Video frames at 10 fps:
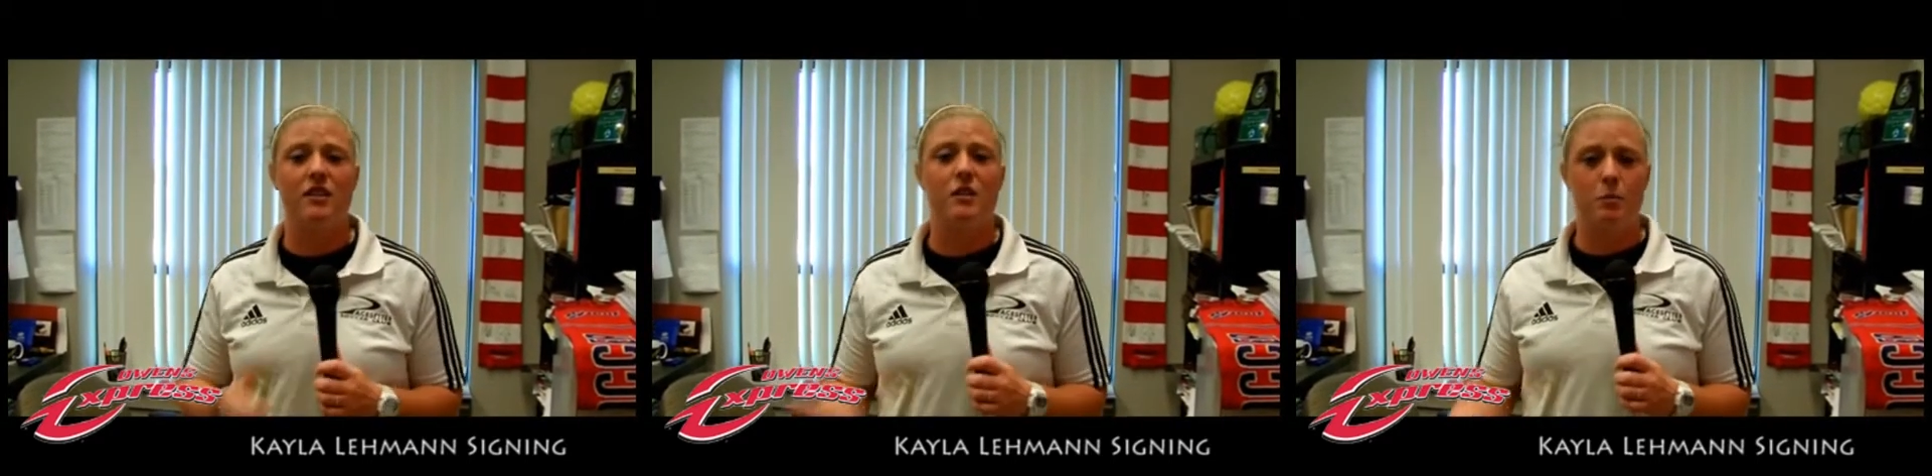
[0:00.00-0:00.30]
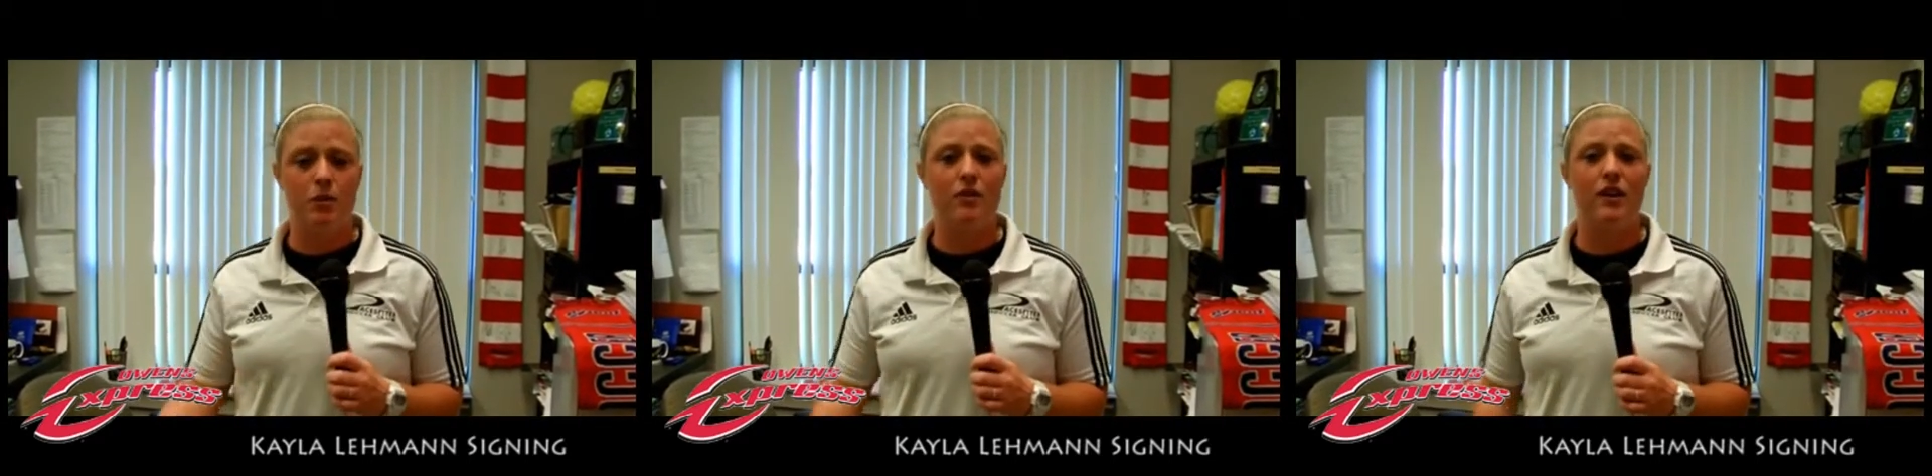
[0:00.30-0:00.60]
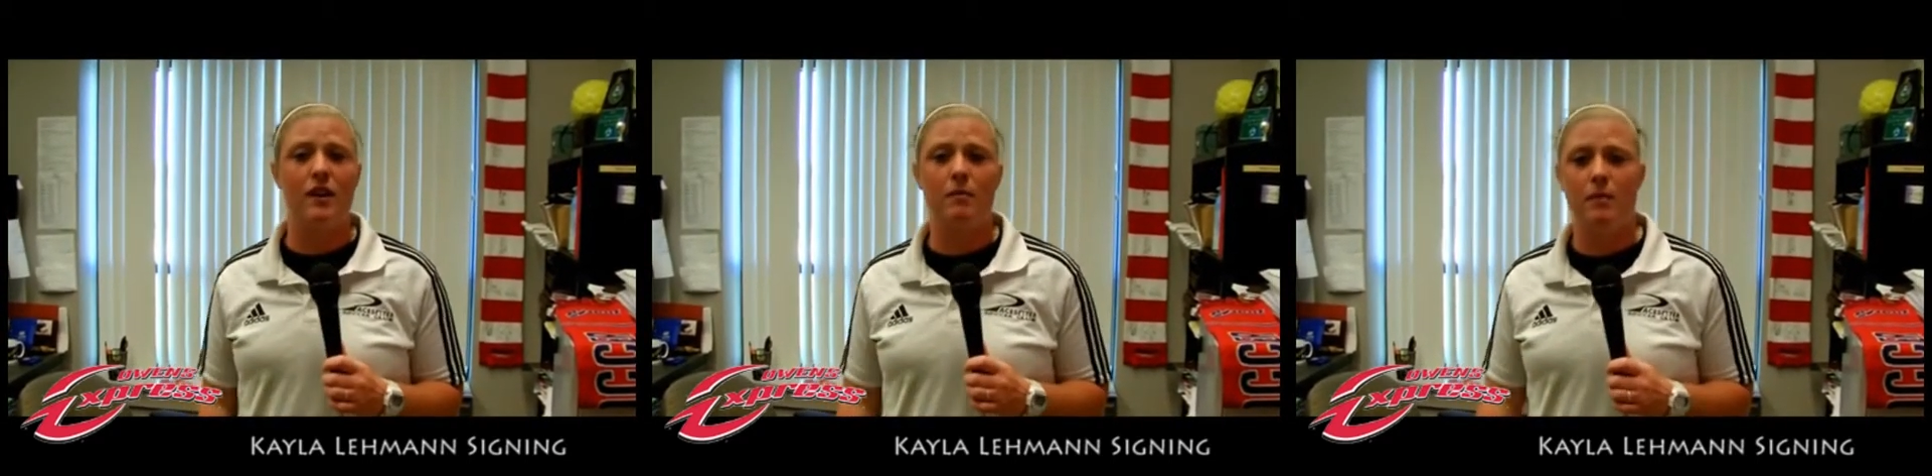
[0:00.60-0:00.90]
to the
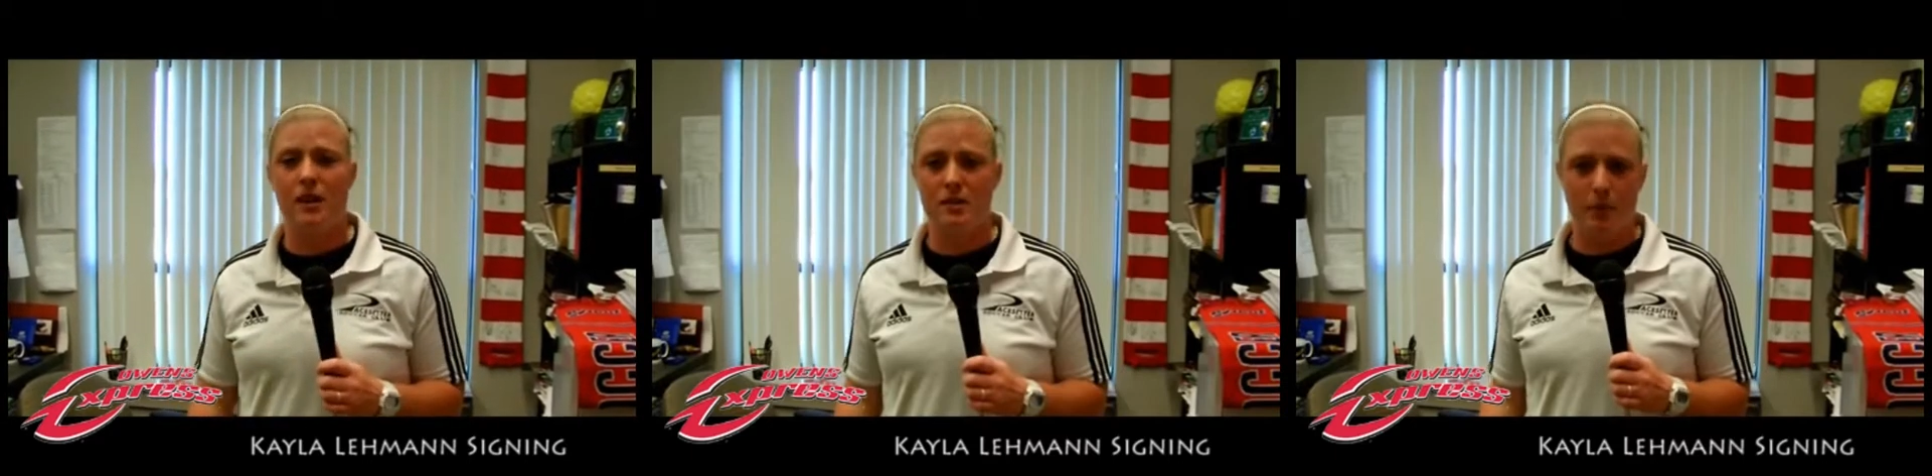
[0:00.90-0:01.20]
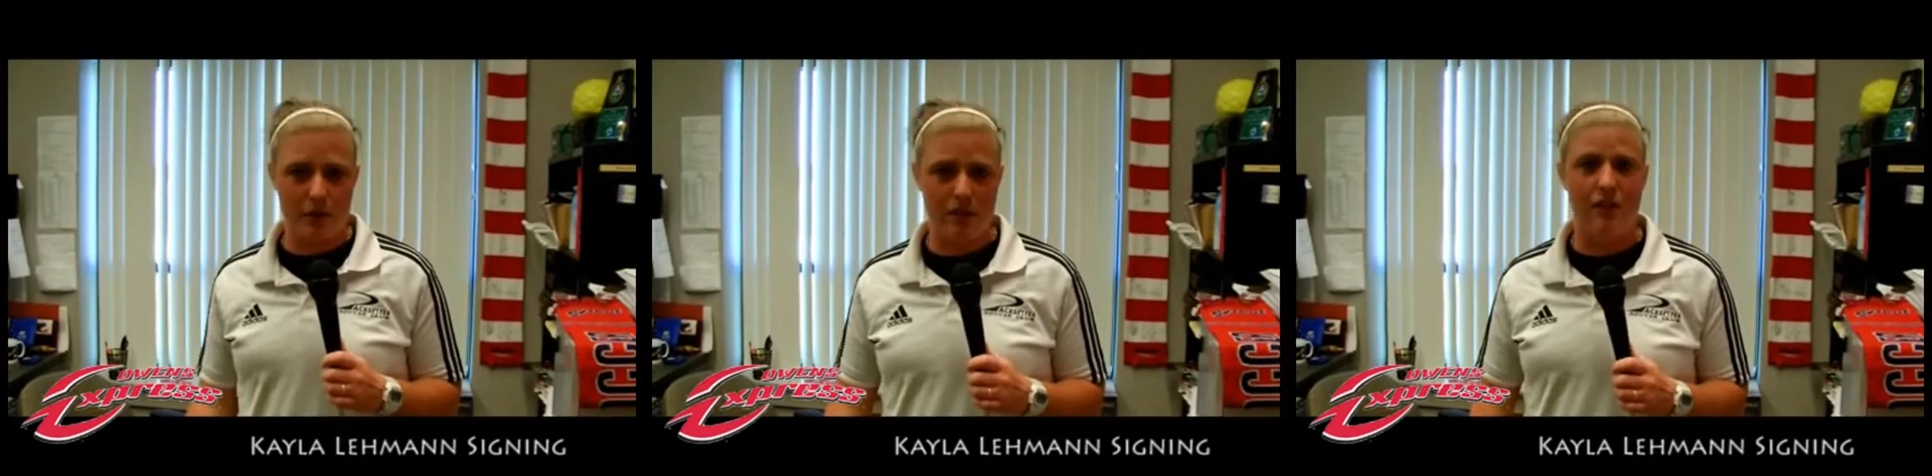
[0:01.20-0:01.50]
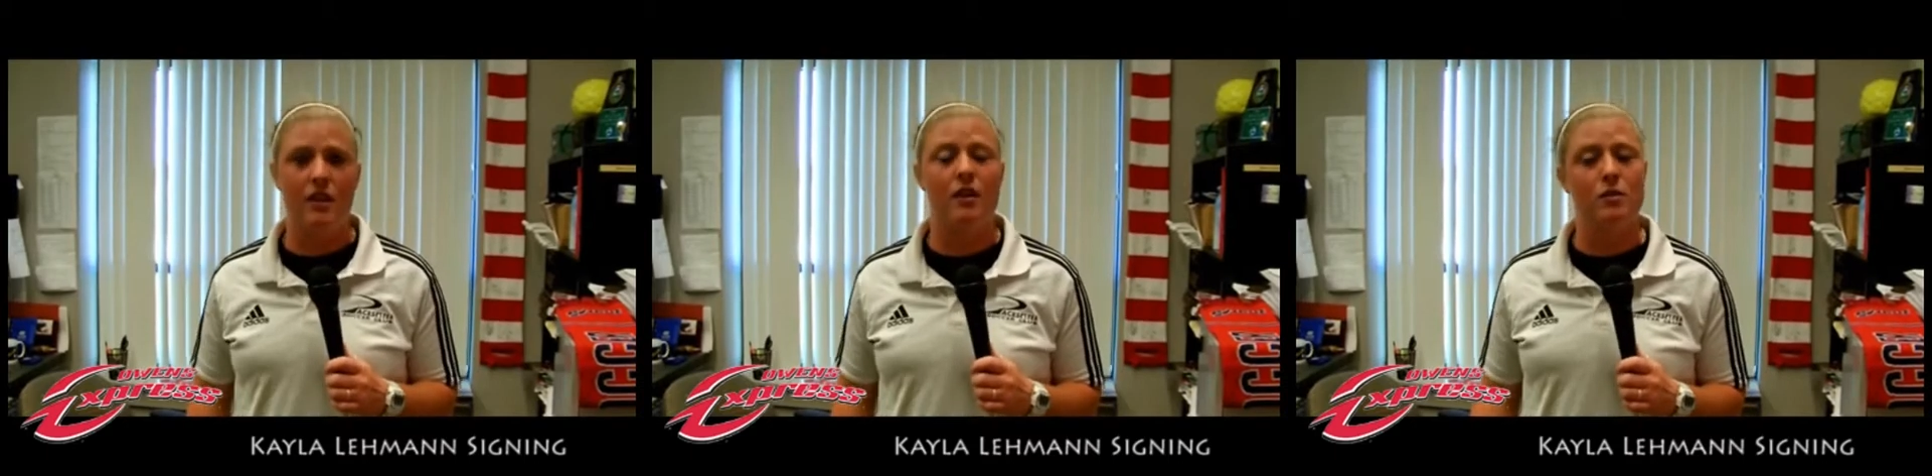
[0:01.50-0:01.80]
program as a
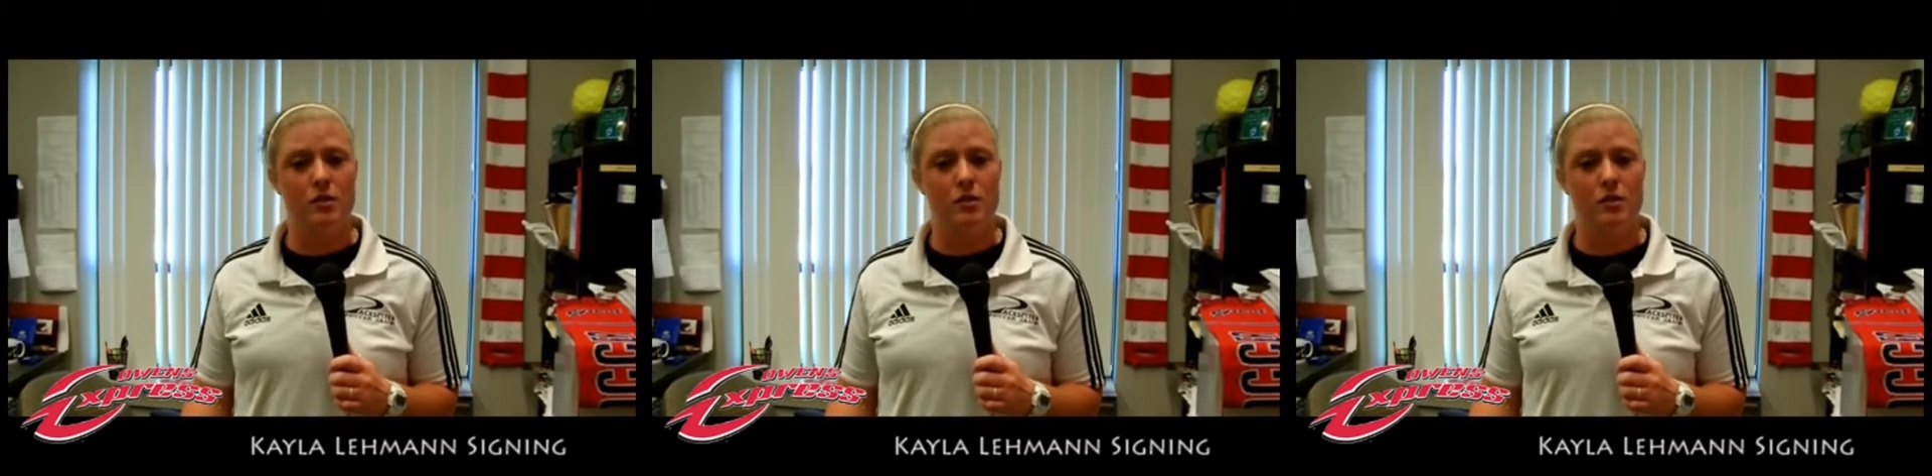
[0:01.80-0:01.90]
person and also